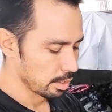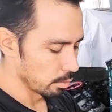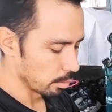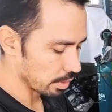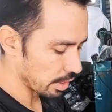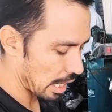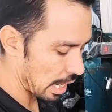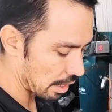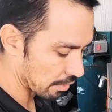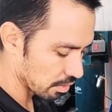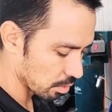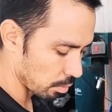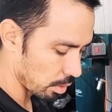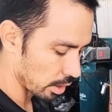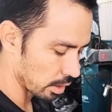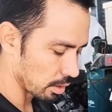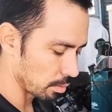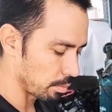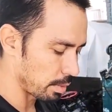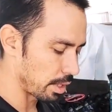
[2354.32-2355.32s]
With
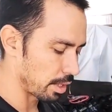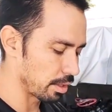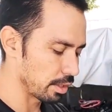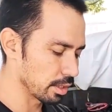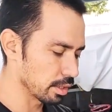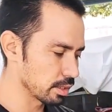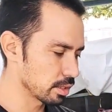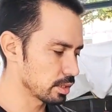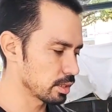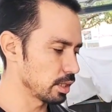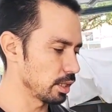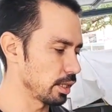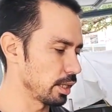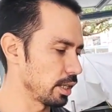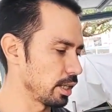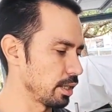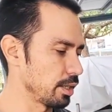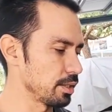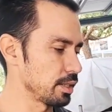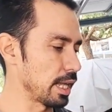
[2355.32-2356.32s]
aftermarket bearings,
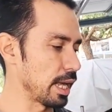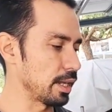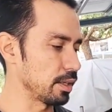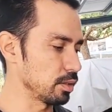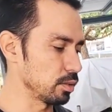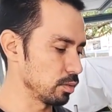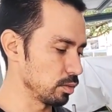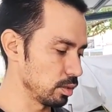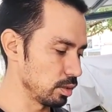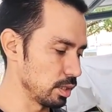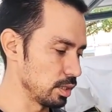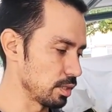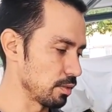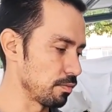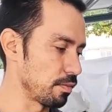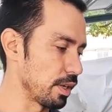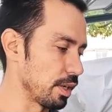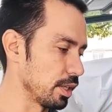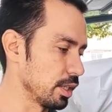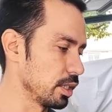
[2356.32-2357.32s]
that is
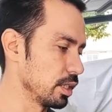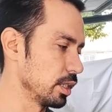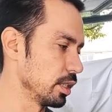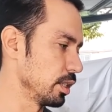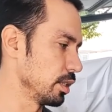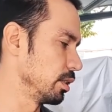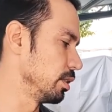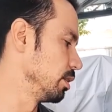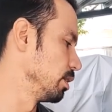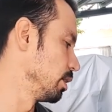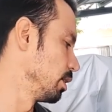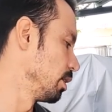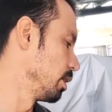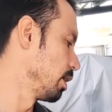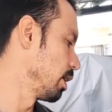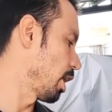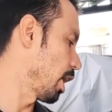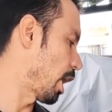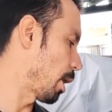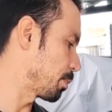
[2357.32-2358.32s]
a very good
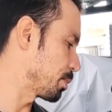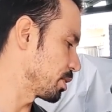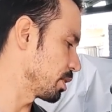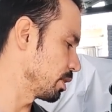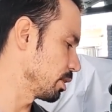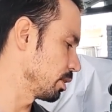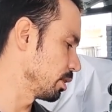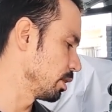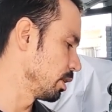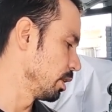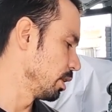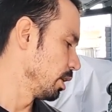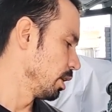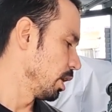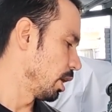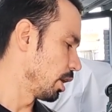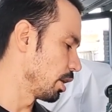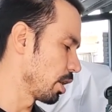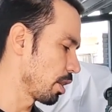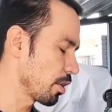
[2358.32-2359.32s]
option.
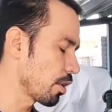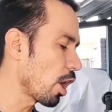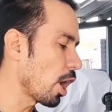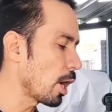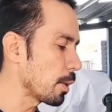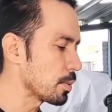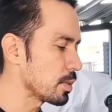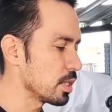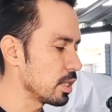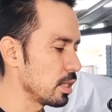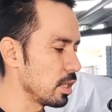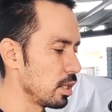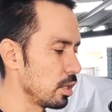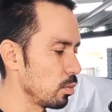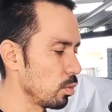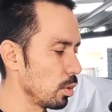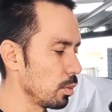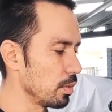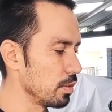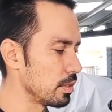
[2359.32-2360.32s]
Another option,
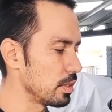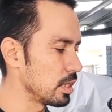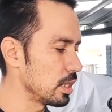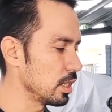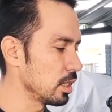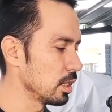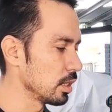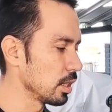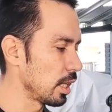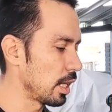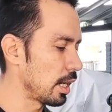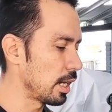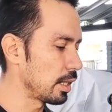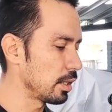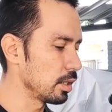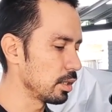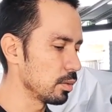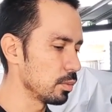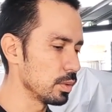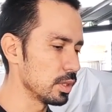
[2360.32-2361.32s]
and what we've seen a
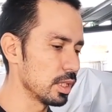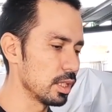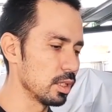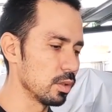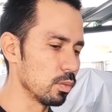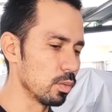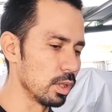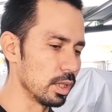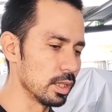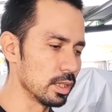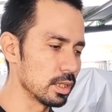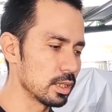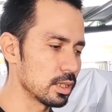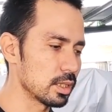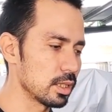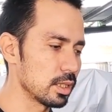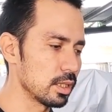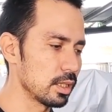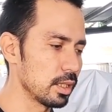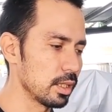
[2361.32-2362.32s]
lot, we did it
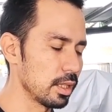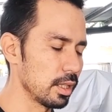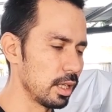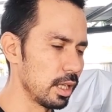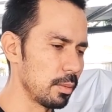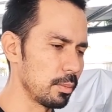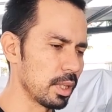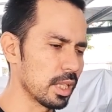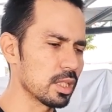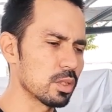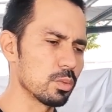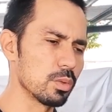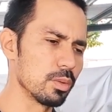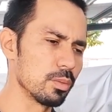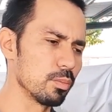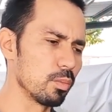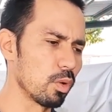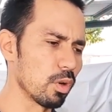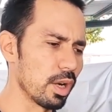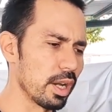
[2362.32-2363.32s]
once. I guess
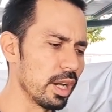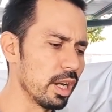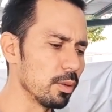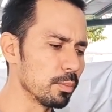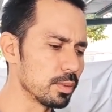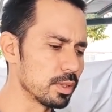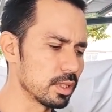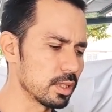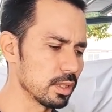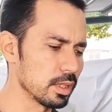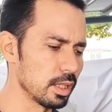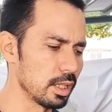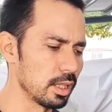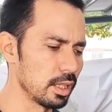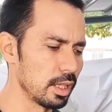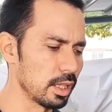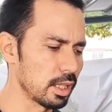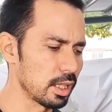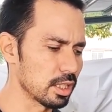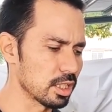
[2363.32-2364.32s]
we more helped
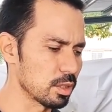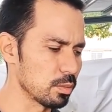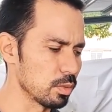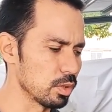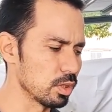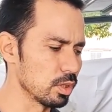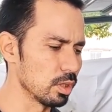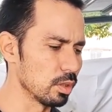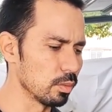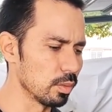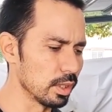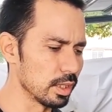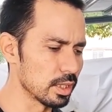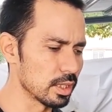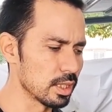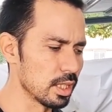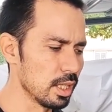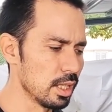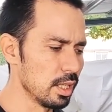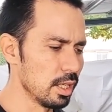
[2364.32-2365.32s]
a customer do it
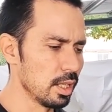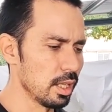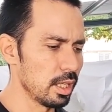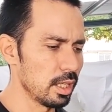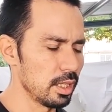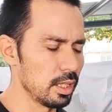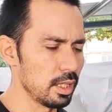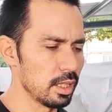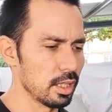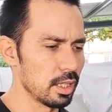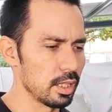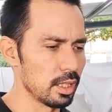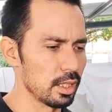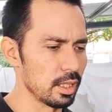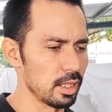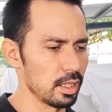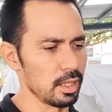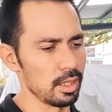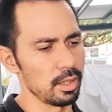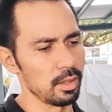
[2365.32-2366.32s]
once.
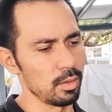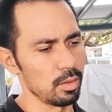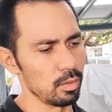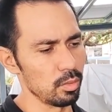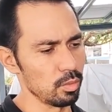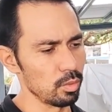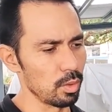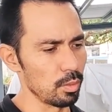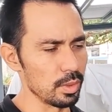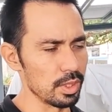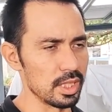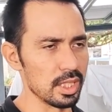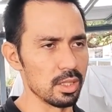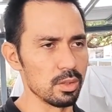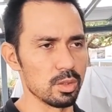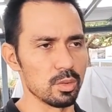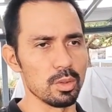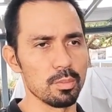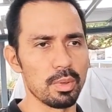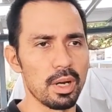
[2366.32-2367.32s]
What we
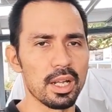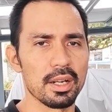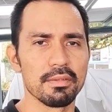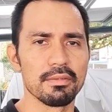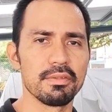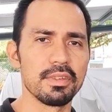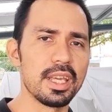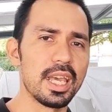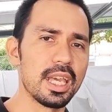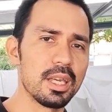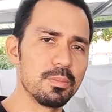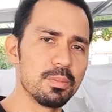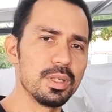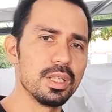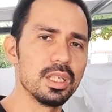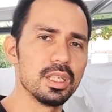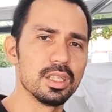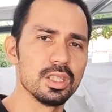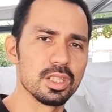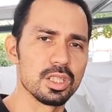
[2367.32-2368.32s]
did is we bought a VAB
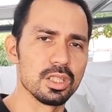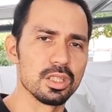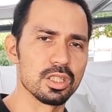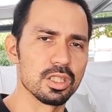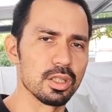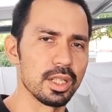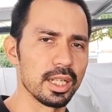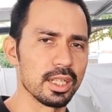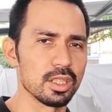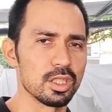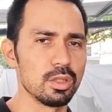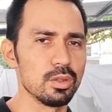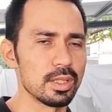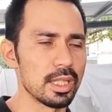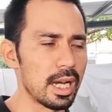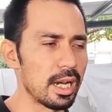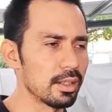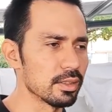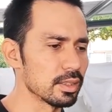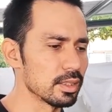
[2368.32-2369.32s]
engine, so like a
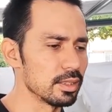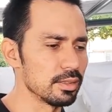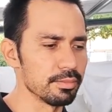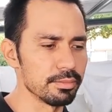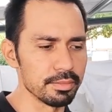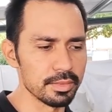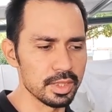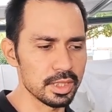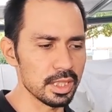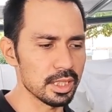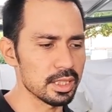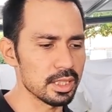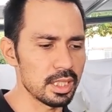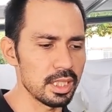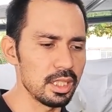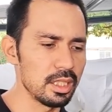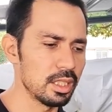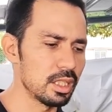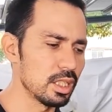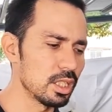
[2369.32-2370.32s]

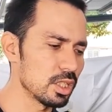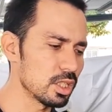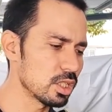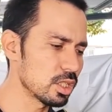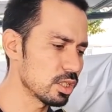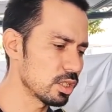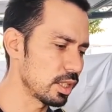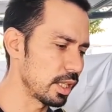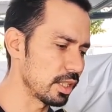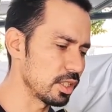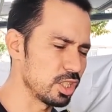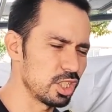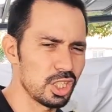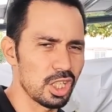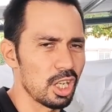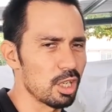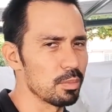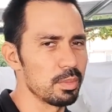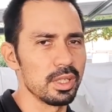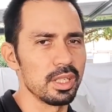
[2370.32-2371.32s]
2016-ish, like
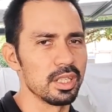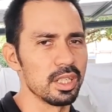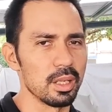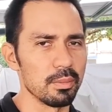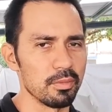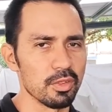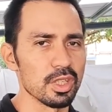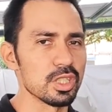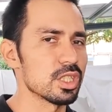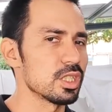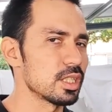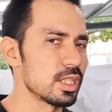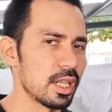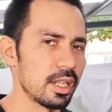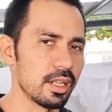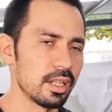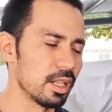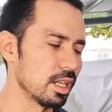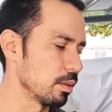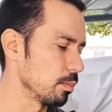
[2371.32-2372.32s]
GRB and up, version
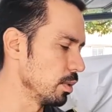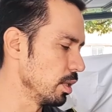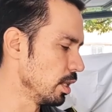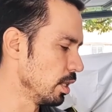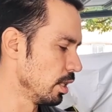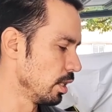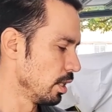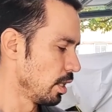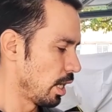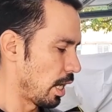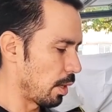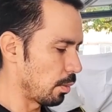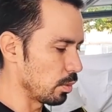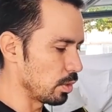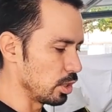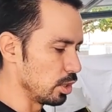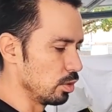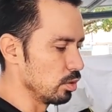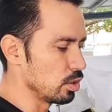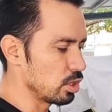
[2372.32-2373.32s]
10 and up. And
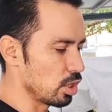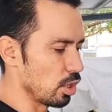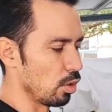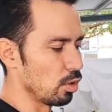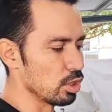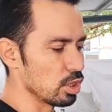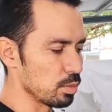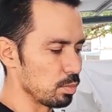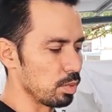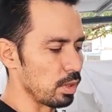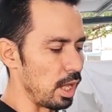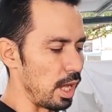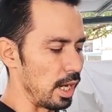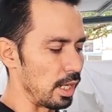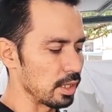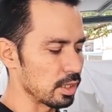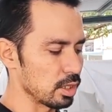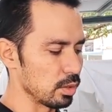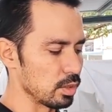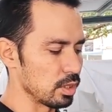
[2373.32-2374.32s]
we use those
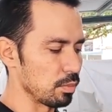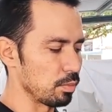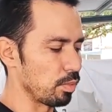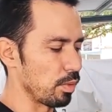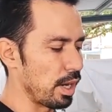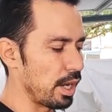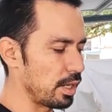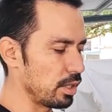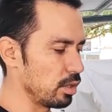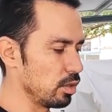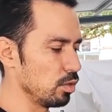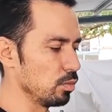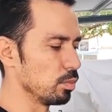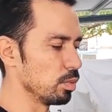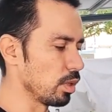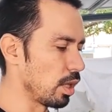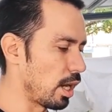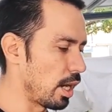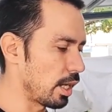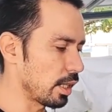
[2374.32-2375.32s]
blocks. So it's a brand new
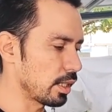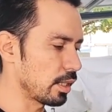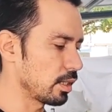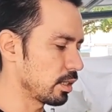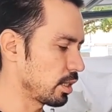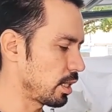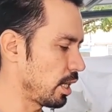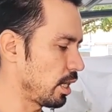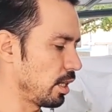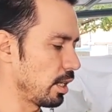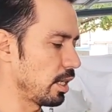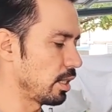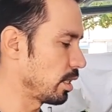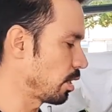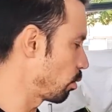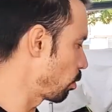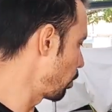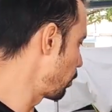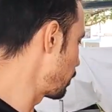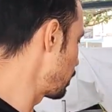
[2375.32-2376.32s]
block. And
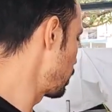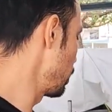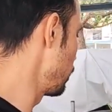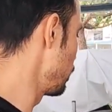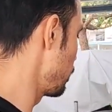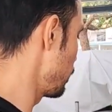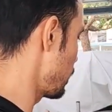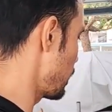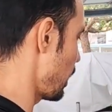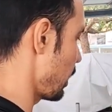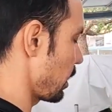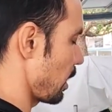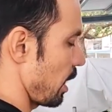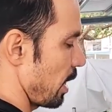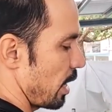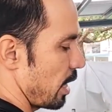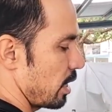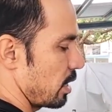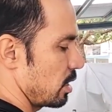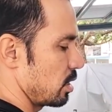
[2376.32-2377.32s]
then what we do is we take the
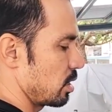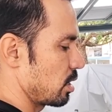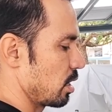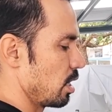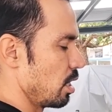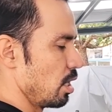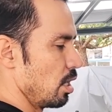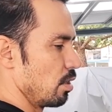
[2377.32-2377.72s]
heads